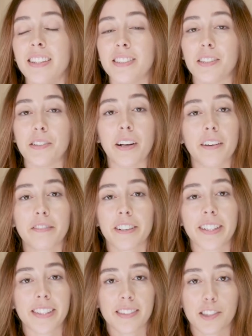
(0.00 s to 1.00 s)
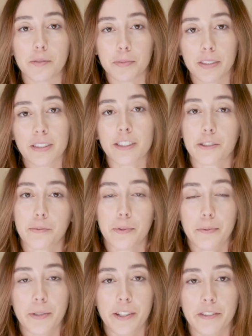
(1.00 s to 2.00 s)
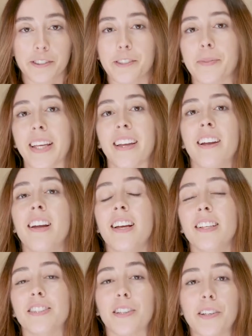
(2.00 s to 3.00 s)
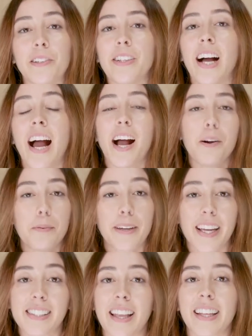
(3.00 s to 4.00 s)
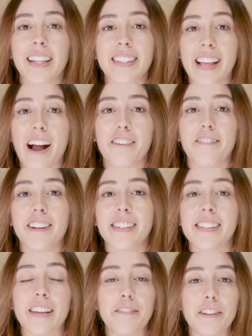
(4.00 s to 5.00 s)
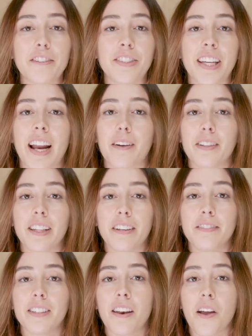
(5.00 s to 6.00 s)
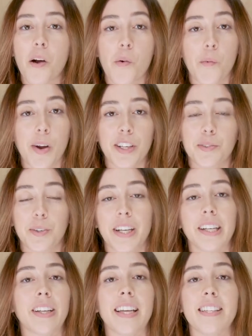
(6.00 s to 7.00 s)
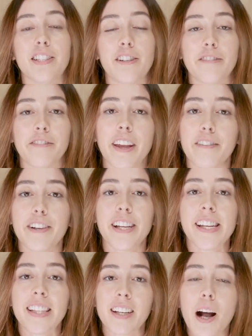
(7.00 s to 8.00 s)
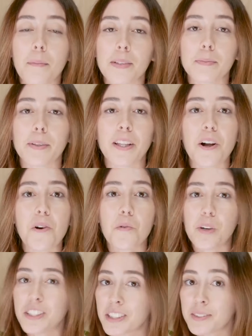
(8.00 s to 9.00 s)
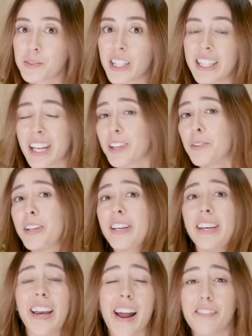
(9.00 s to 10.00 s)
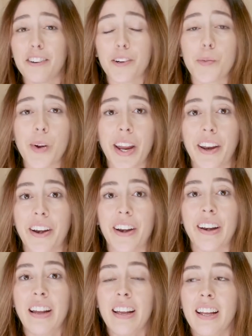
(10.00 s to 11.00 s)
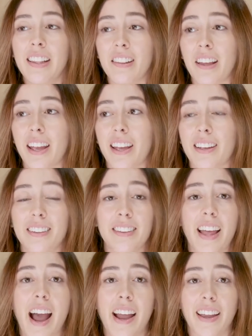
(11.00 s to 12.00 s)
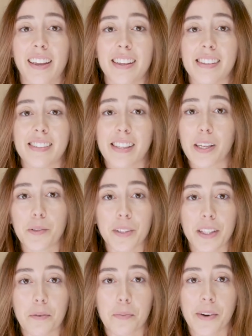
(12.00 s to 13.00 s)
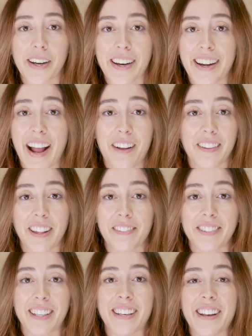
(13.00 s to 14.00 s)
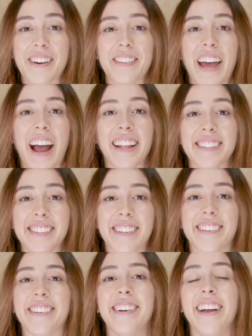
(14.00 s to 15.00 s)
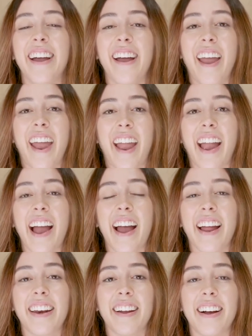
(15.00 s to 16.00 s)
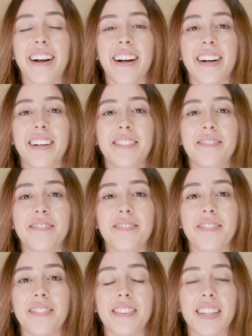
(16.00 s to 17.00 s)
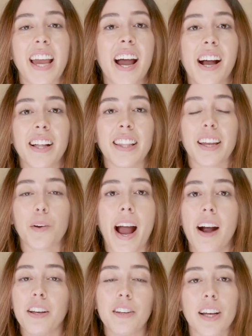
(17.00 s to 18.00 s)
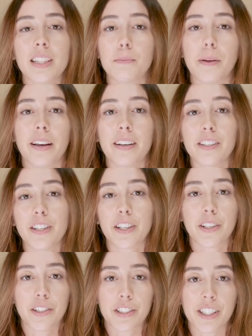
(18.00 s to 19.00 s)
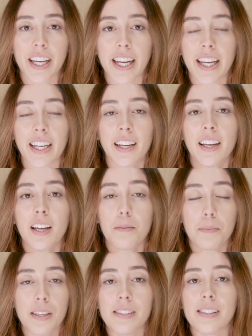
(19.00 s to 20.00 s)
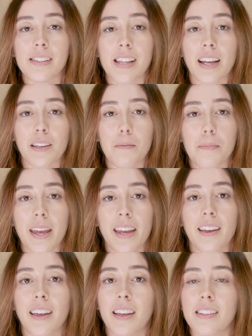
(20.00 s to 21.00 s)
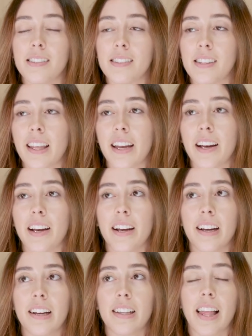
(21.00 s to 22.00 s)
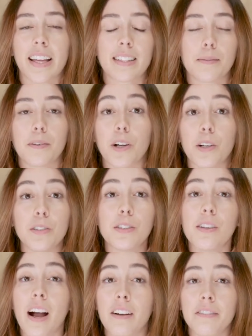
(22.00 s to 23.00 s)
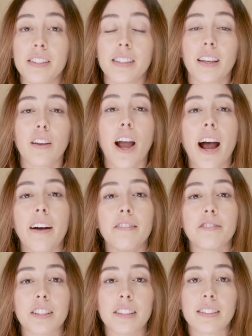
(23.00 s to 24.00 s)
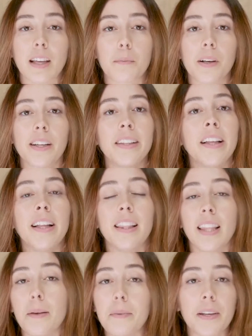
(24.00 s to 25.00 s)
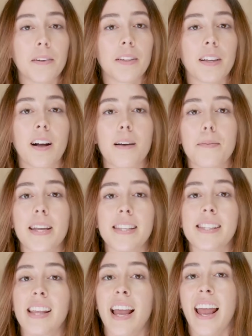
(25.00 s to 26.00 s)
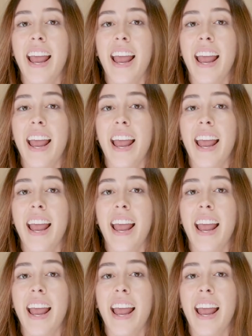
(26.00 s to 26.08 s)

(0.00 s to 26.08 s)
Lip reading: So comfort is super, super important for me. So I hope you guys like these outfits. If you did, I would love to know which one is your favorite in the comments below. Which is one that you would never wear? Like, that is equally important. I would love to know that too. And yeah, like, how do you guys pair your crochet pieces that you make? Is there like some go-to outfits that you have for the summer? Let me know in the comments,